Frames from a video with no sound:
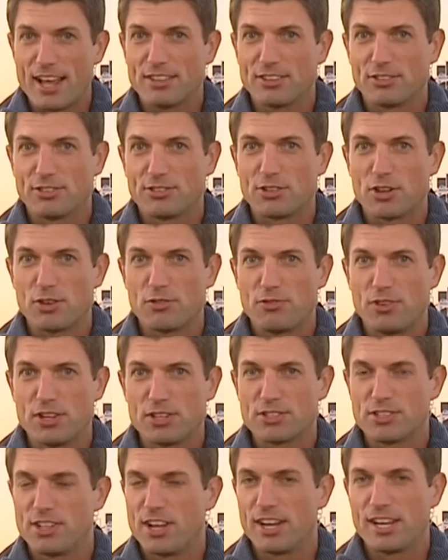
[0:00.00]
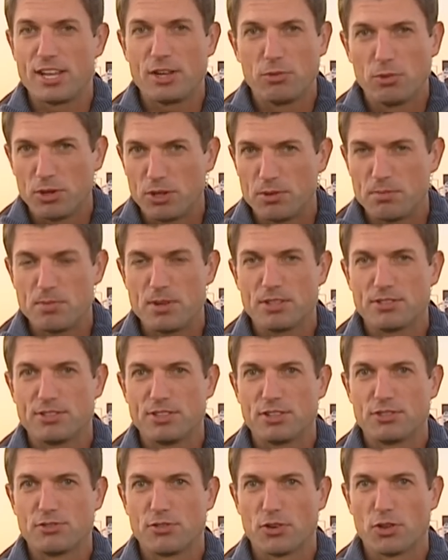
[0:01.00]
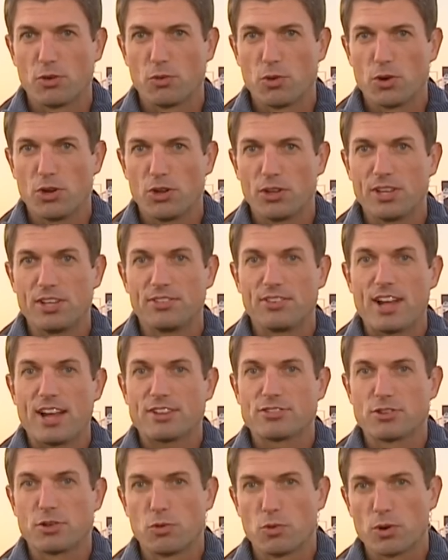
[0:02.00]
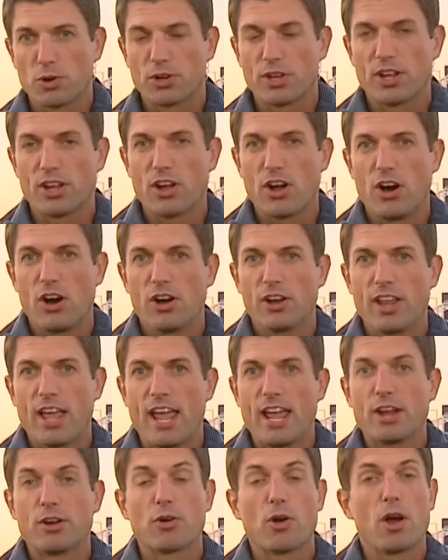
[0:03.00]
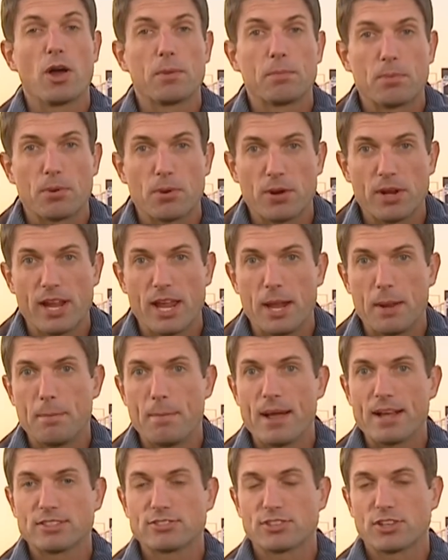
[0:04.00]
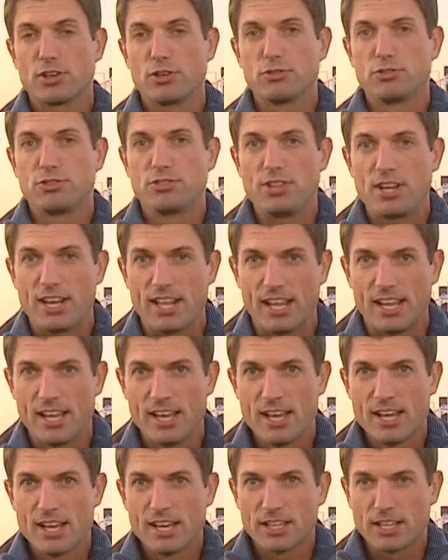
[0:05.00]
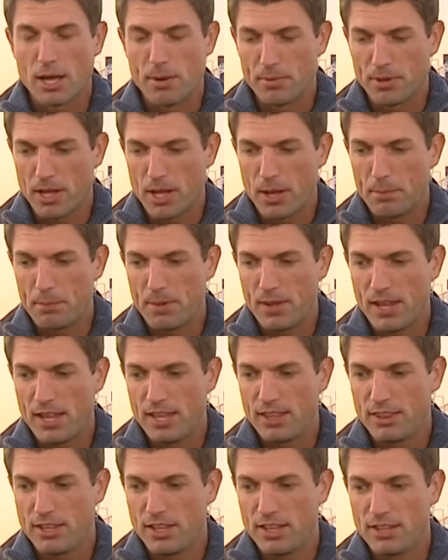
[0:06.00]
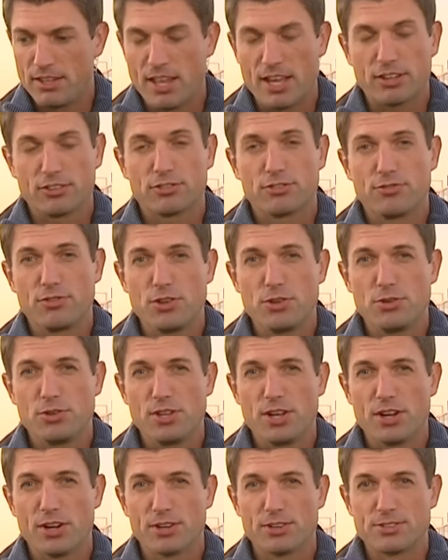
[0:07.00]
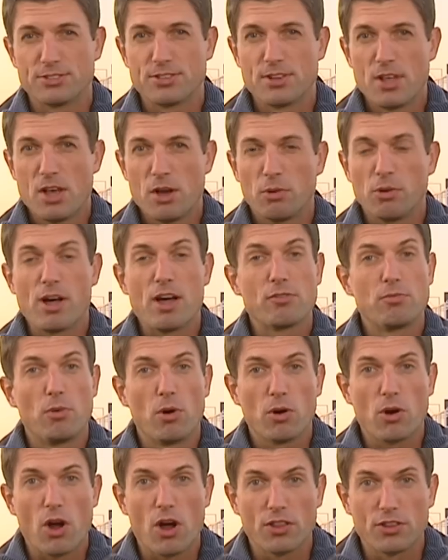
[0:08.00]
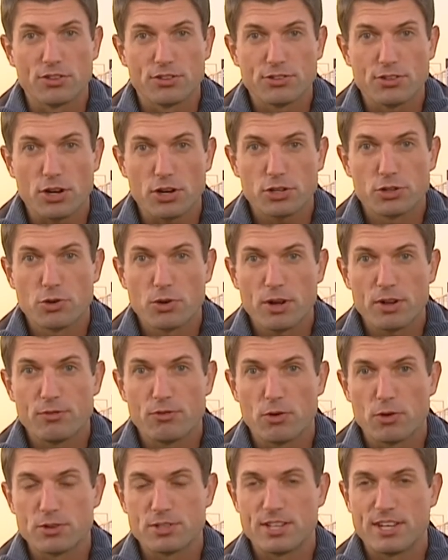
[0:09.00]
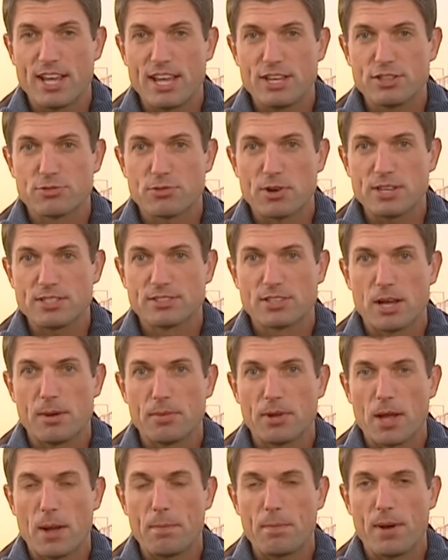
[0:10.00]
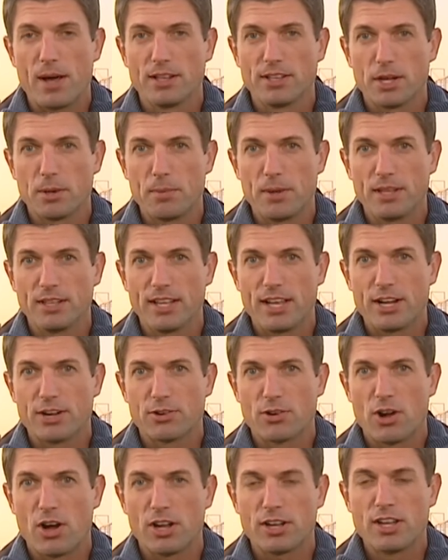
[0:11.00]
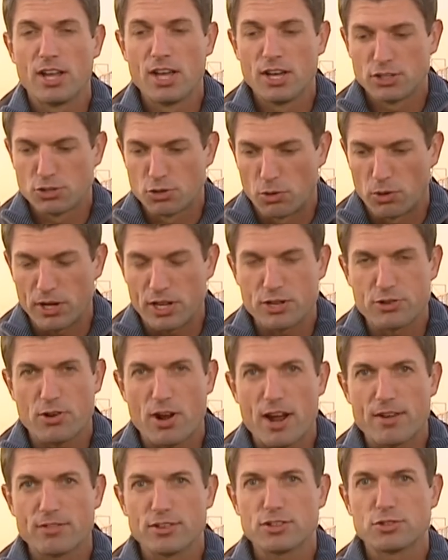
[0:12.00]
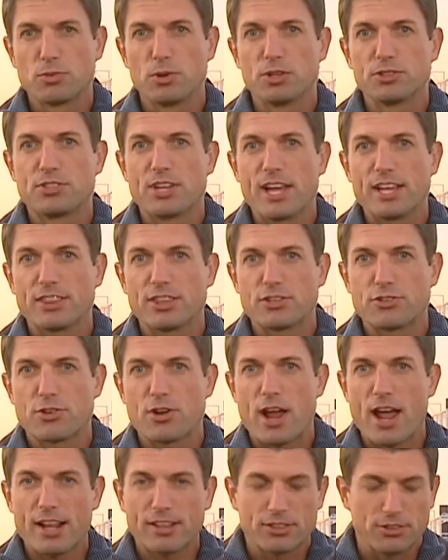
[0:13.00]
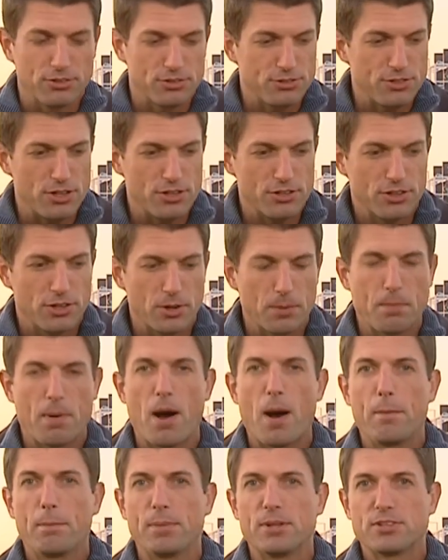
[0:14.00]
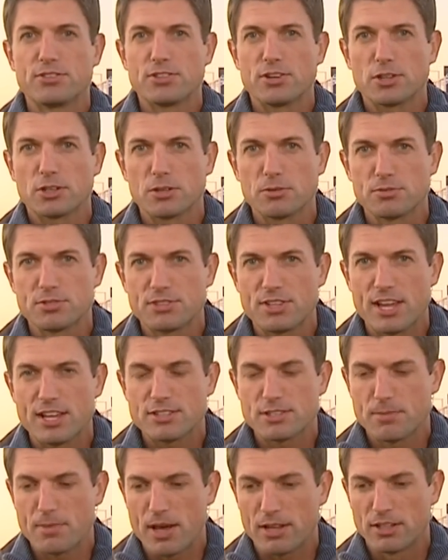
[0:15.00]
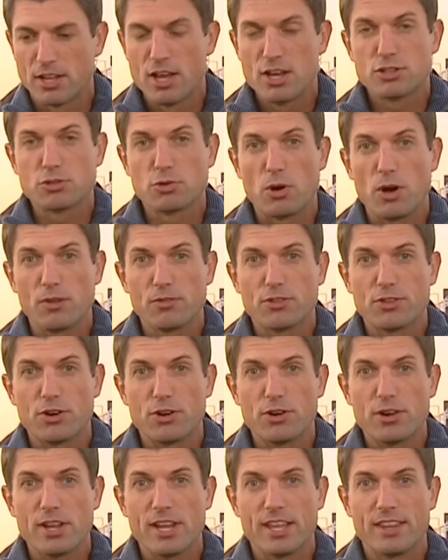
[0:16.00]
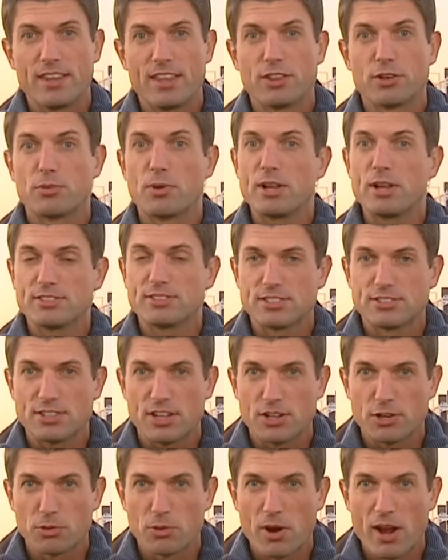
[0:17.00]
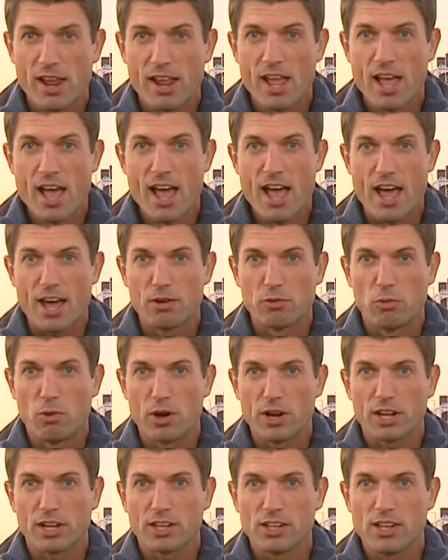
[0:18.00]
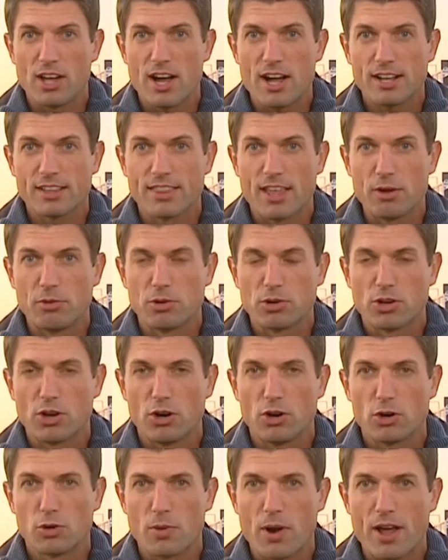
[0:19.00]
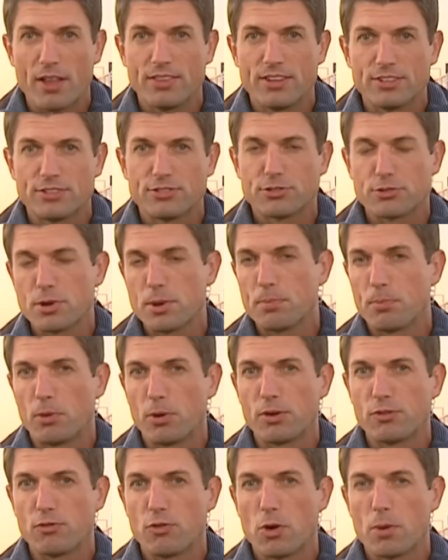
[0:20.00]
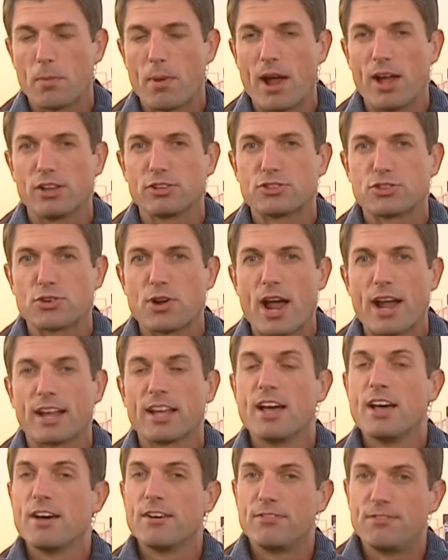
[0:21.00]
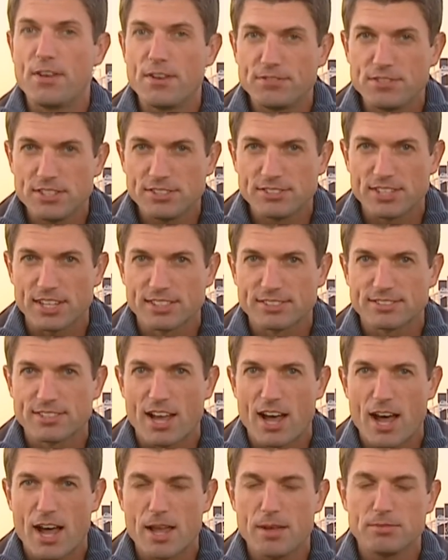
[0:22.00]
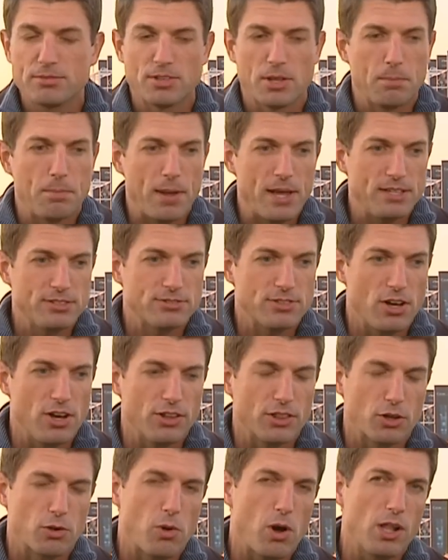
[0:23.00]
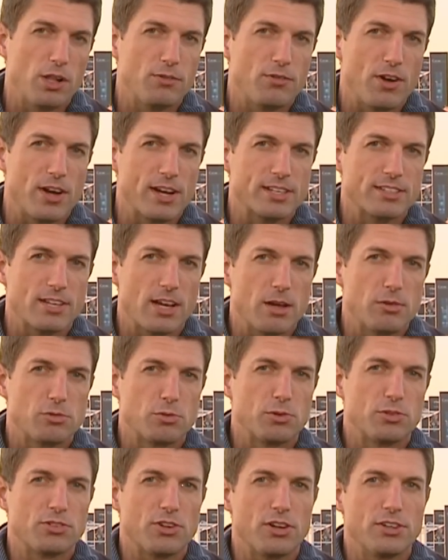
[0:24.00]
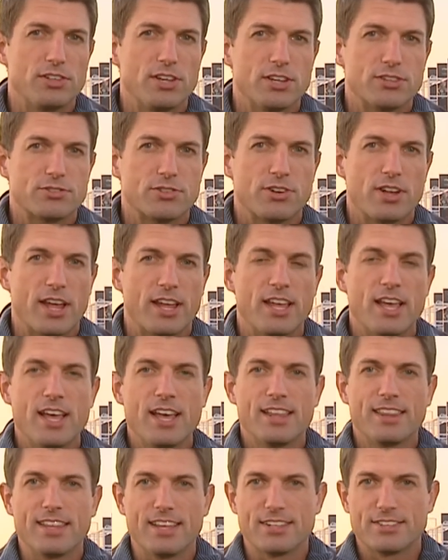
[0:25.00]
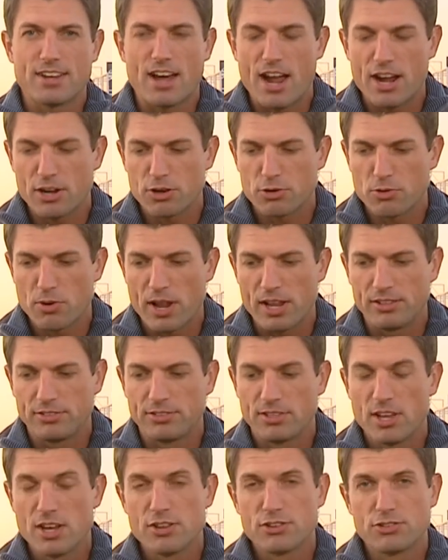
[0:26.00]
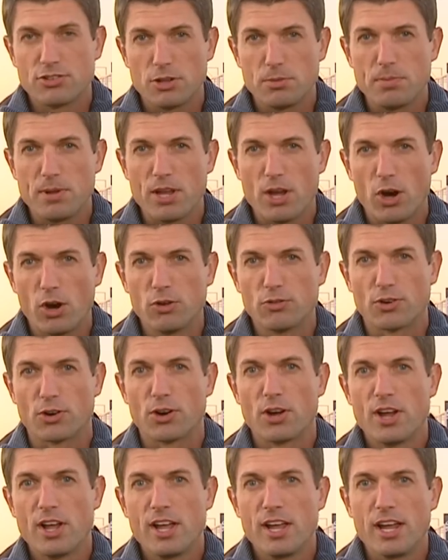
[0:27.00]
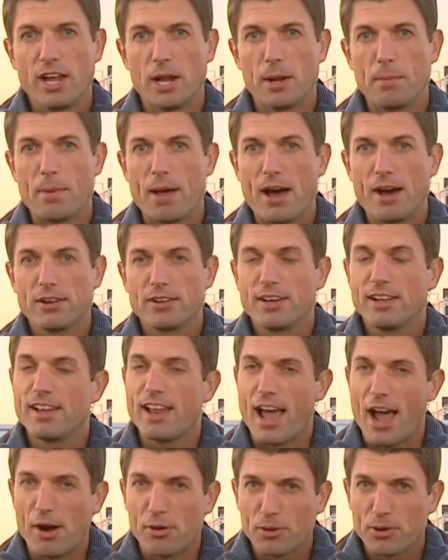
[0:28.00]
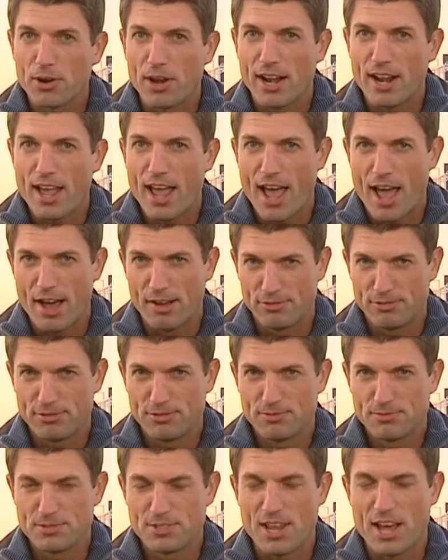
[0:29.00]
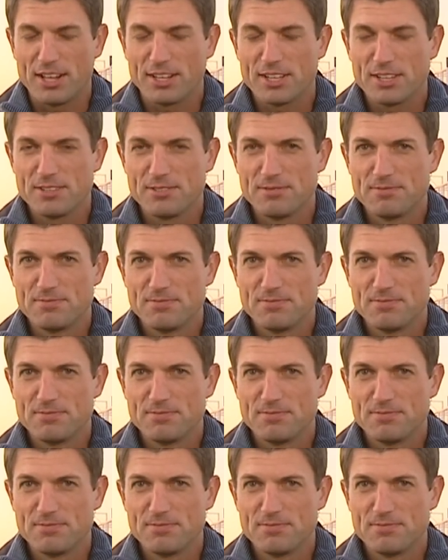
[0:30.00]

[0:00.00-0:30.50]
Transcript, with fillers: at the start finish line. He wouldn't miss this for the world. He's actually working on a Grand Prix in Mexico City coming up in the next few years. We'll have more on the start grid for today's race coming up a little bit later on. 20 drivers will take the track. They'll start their pump and circumstance about 1230 and then the race gets underway at 1 o'clock o'clock. They will go around this 3.4 mile track 56 times, and based on the qualifying times we saw yesterday, the entire race should be over in about an hour and a half. Sally?